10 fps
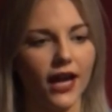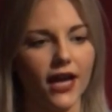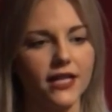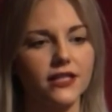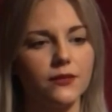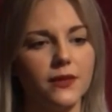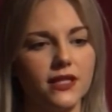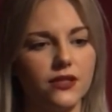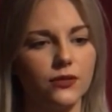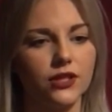and is
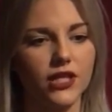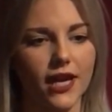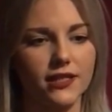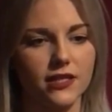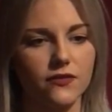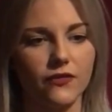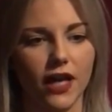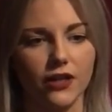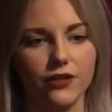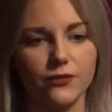committed to a shared set of
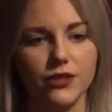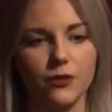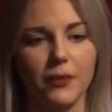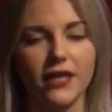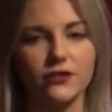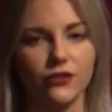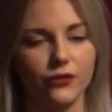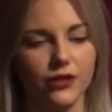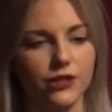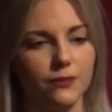values which are based on the
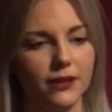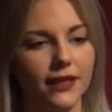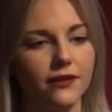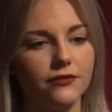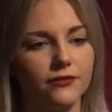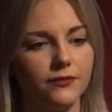Christian belief.